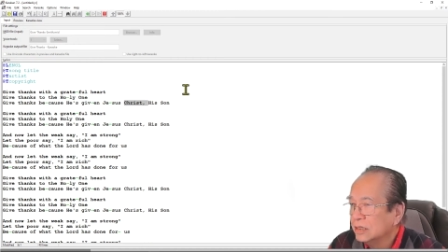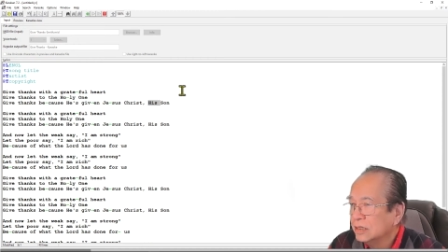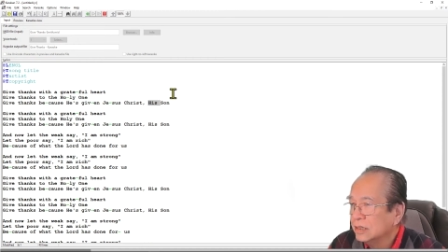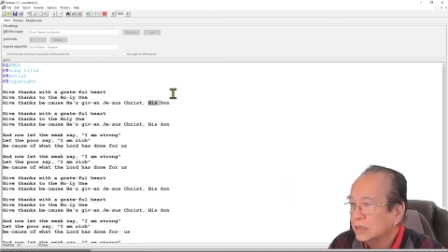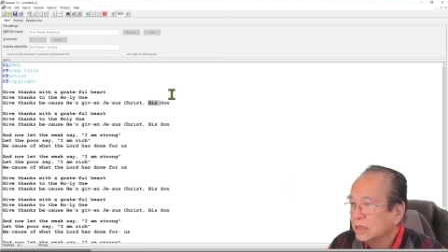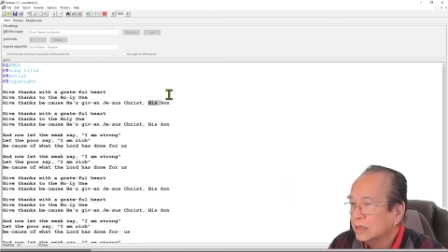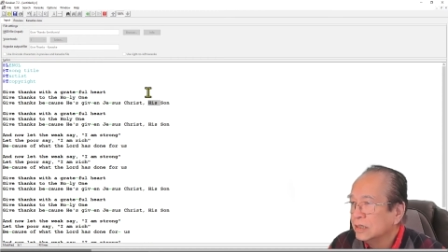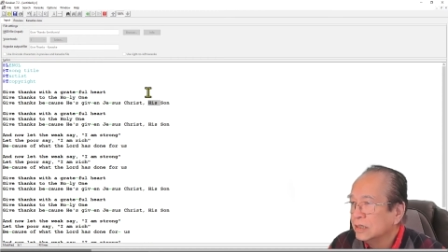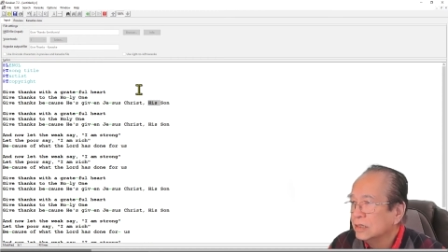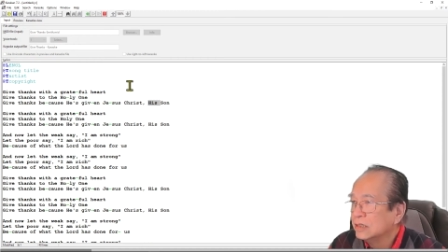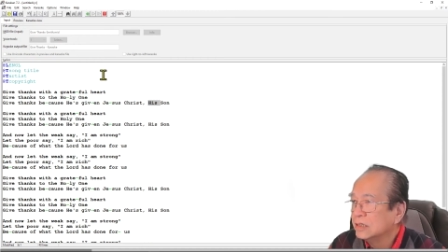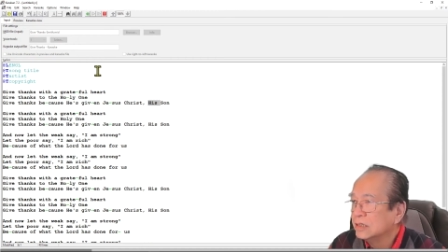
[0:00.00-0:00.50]

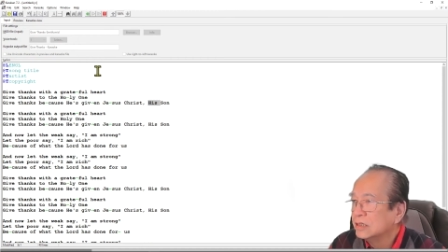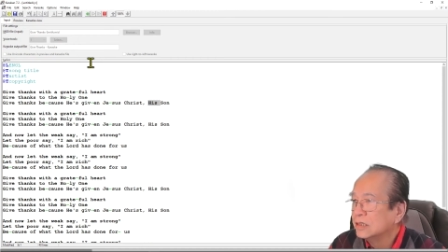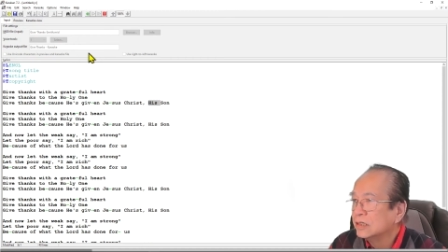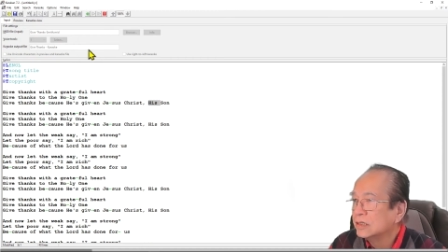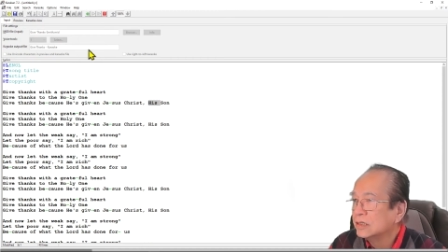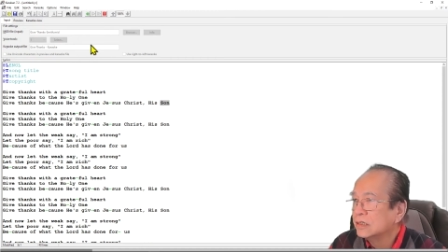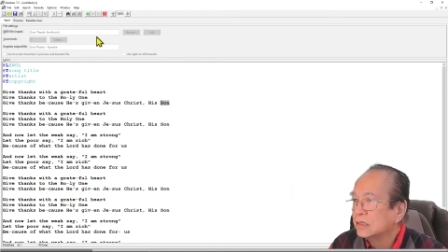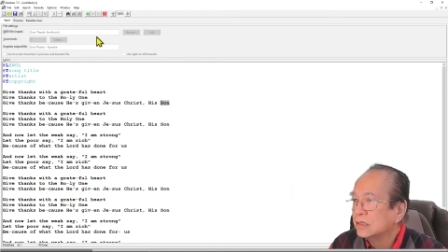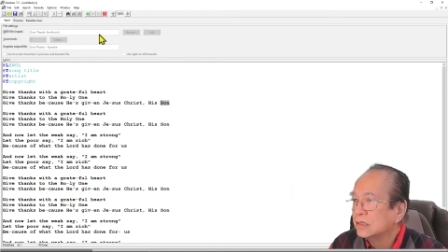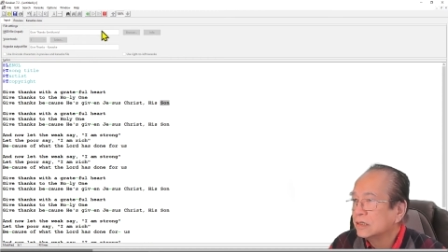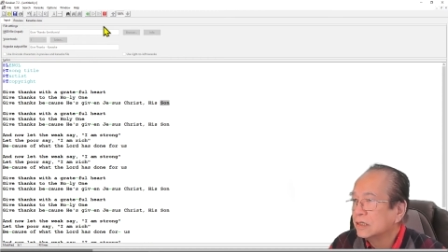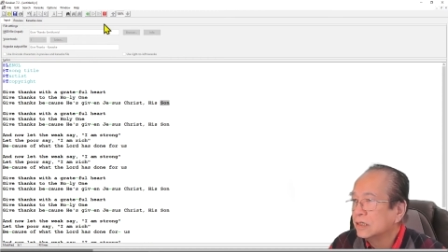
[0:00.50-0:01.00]
His
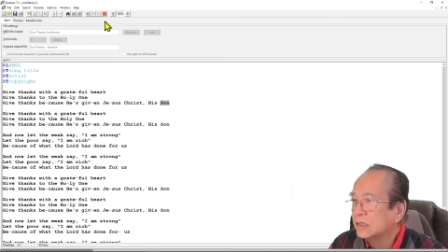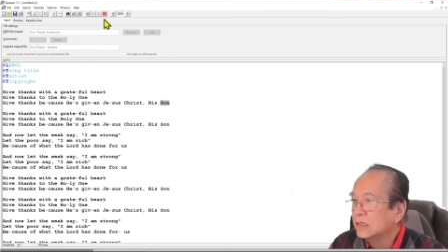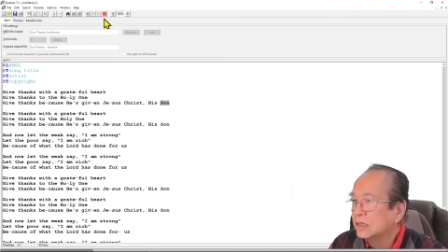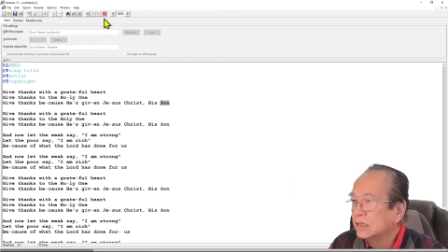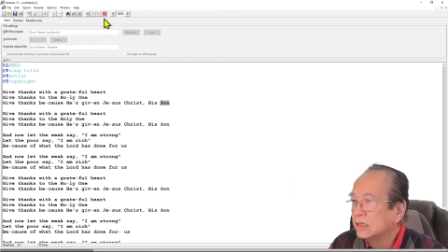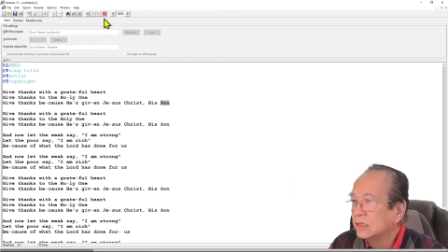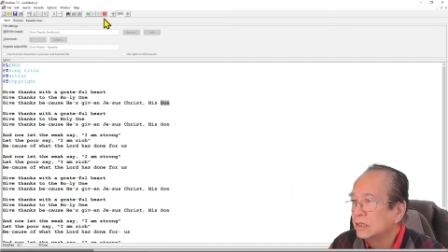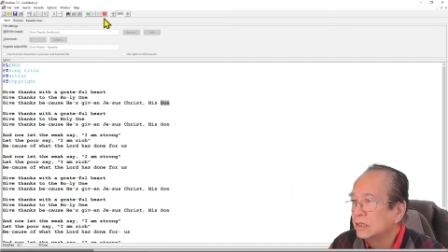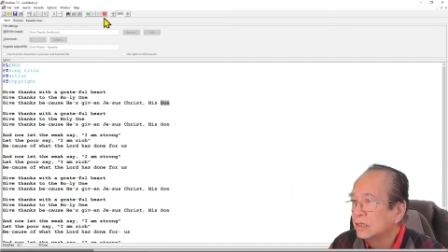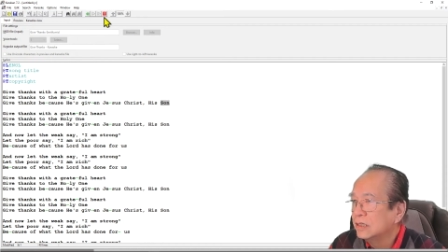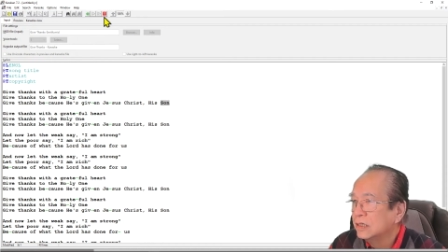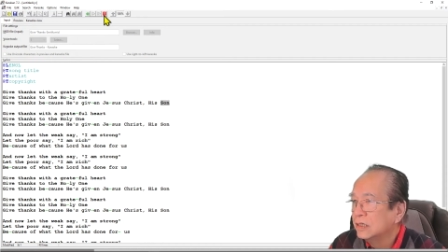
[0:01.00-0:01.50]

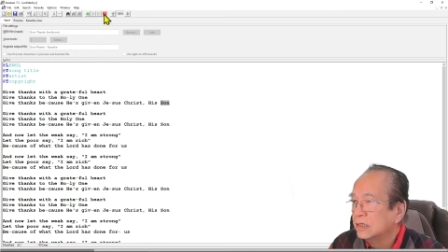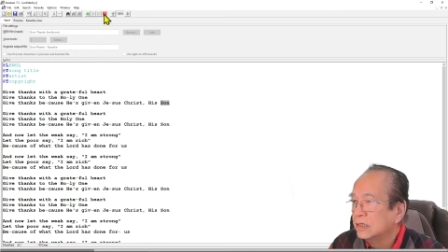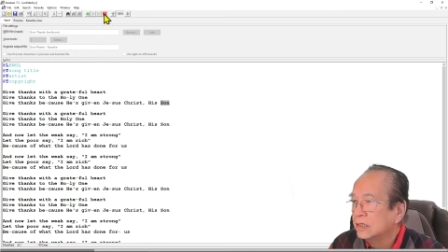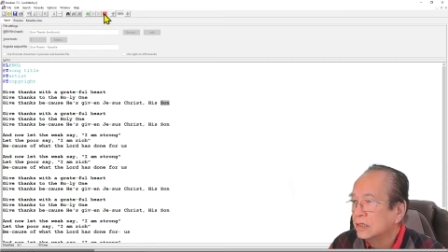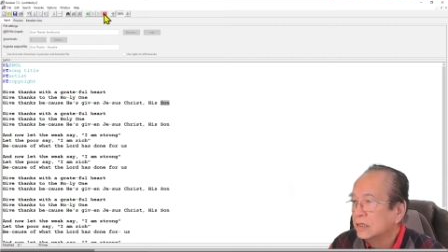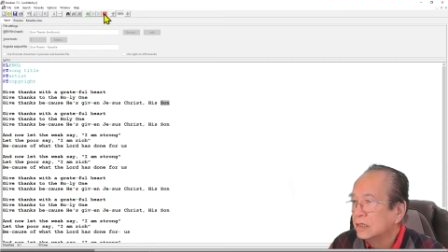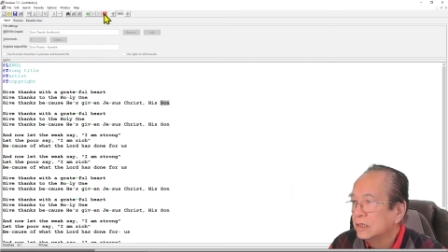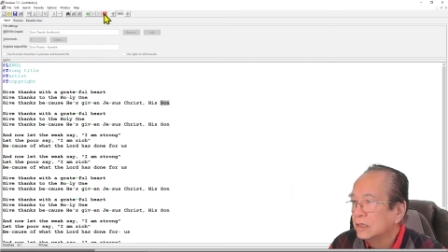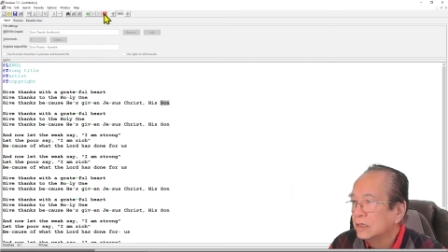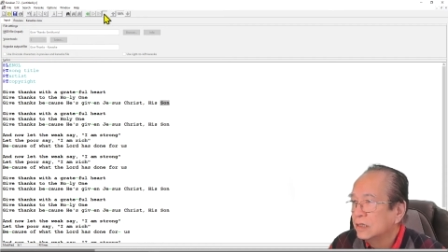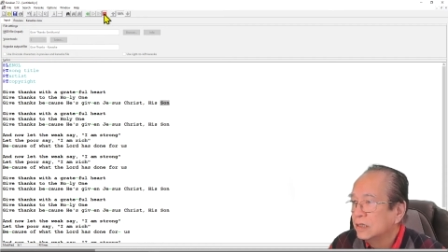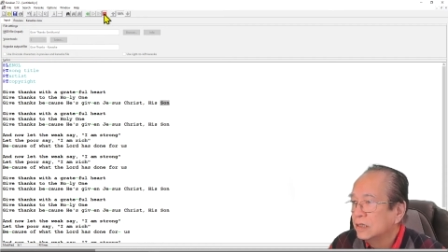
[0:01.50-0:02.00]

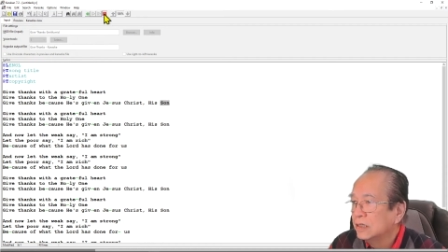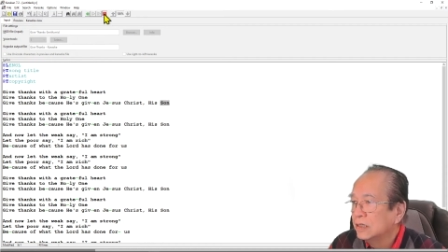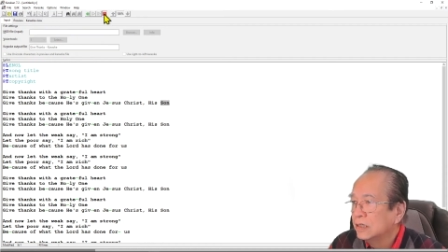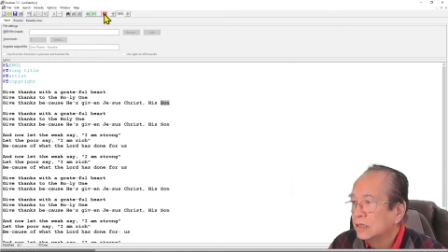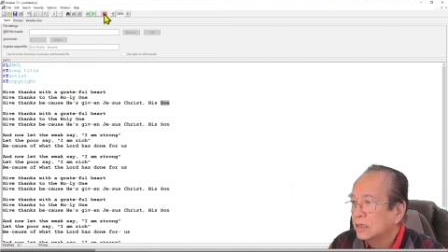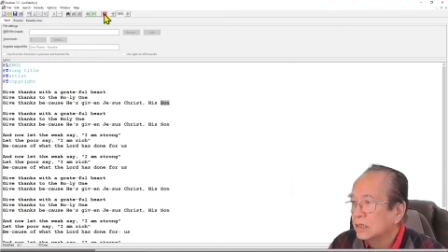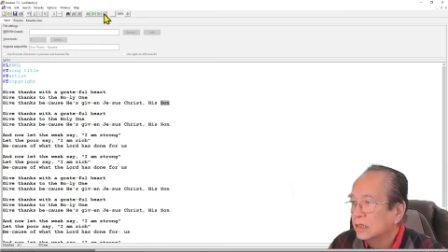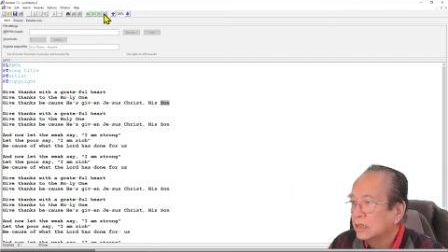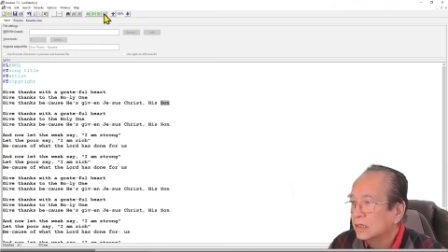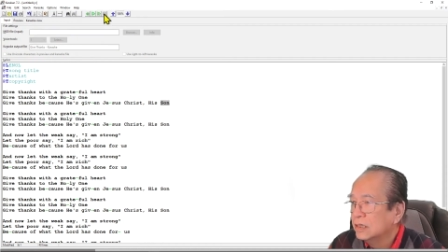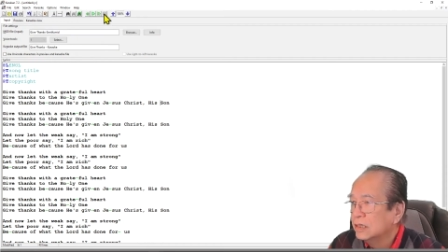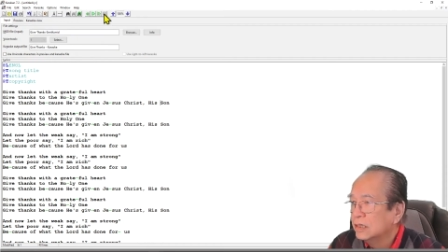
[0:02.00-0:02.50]

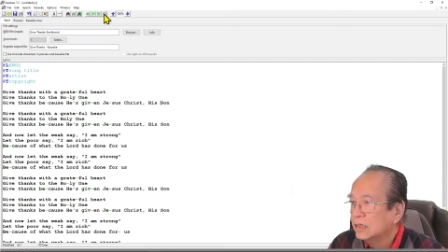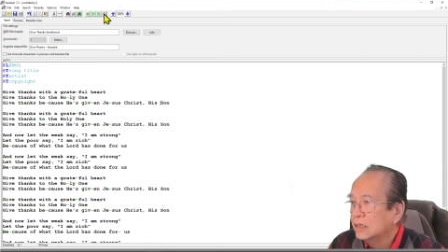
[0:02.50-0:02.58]
Son.